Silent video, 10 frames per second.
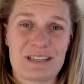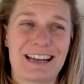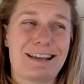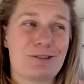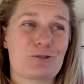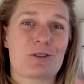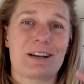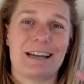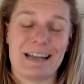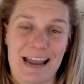And as you're trying
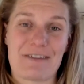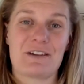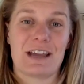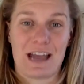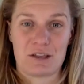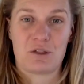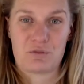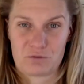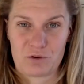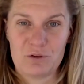to navigate
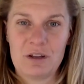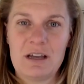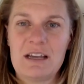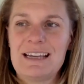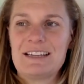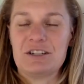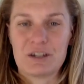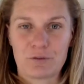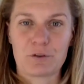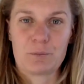through
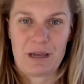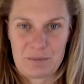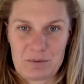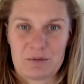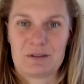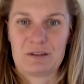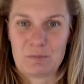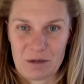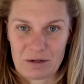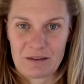different people's
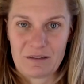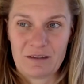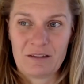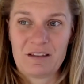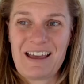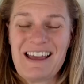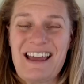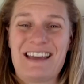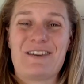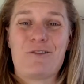experiences
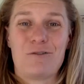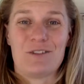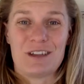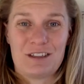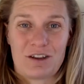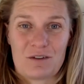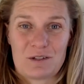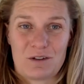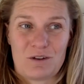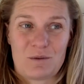and that fear that goes
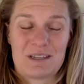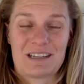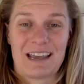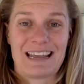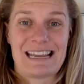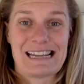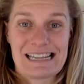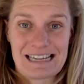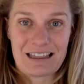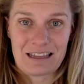along with saying
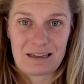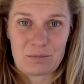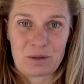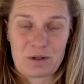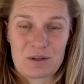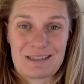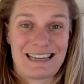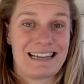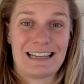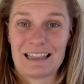anything because
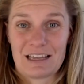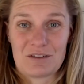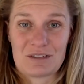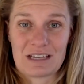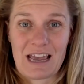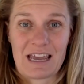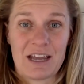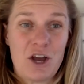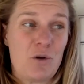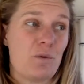anything you say
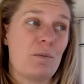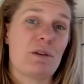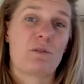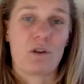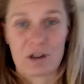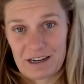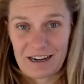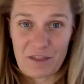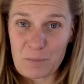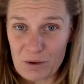will be wrong in
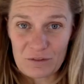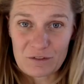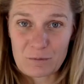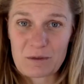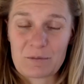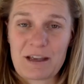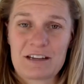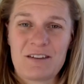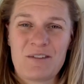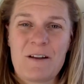another person's
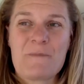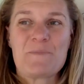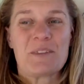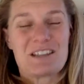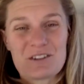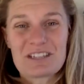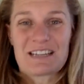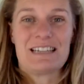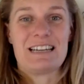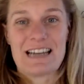perspective, as you start
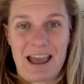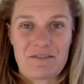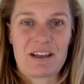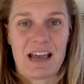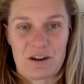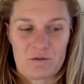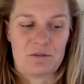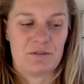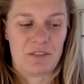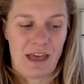to navigate
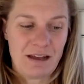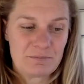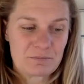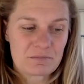all of that,